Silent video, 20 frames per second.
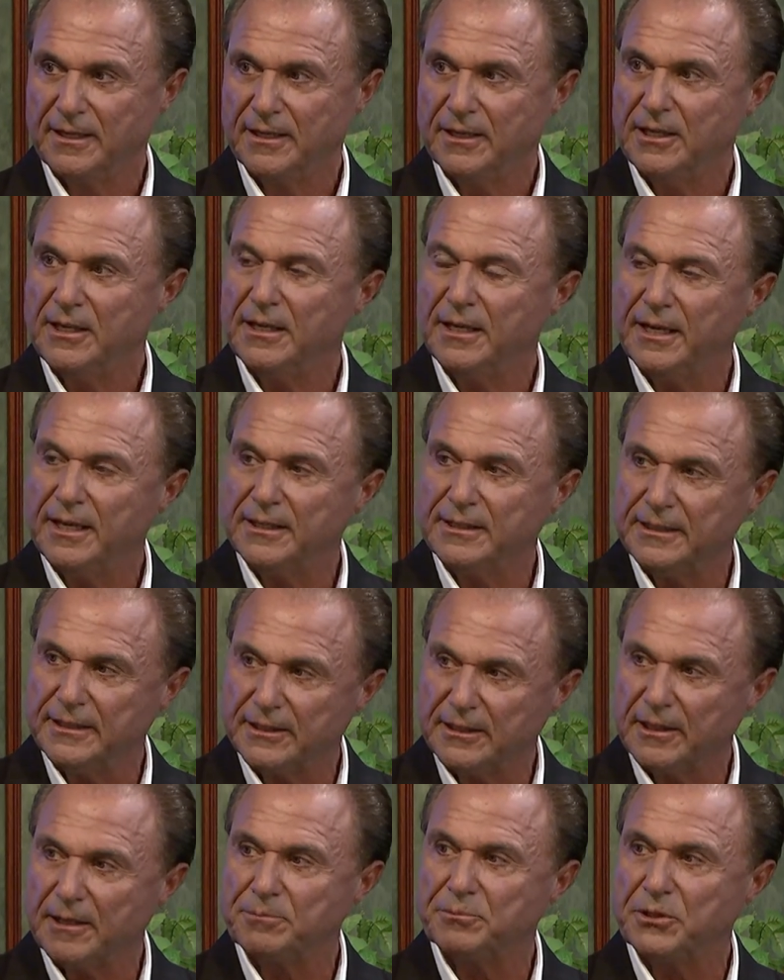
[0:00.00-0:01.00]
He had to
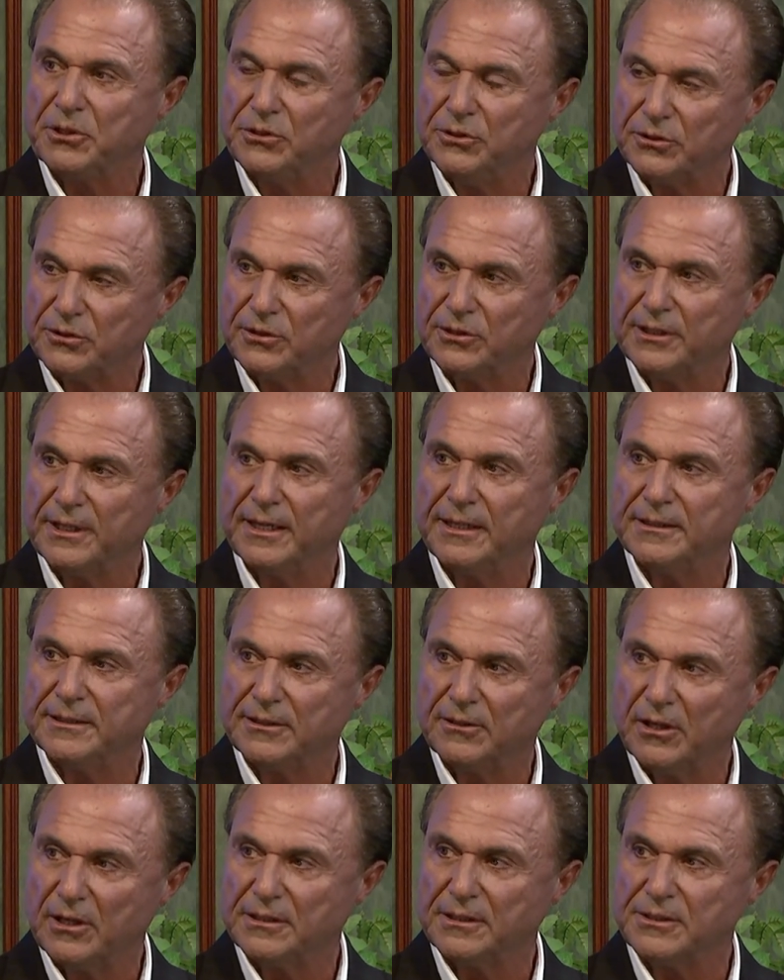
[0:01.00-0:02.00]
get up to urinate
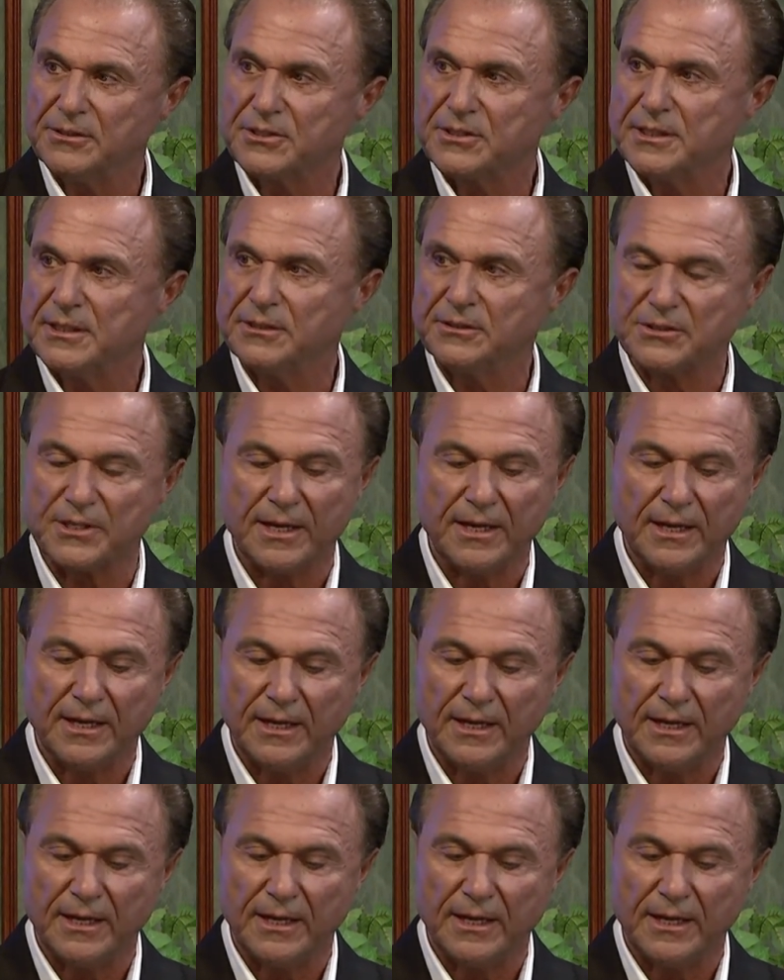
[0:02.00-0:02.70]
and all these things.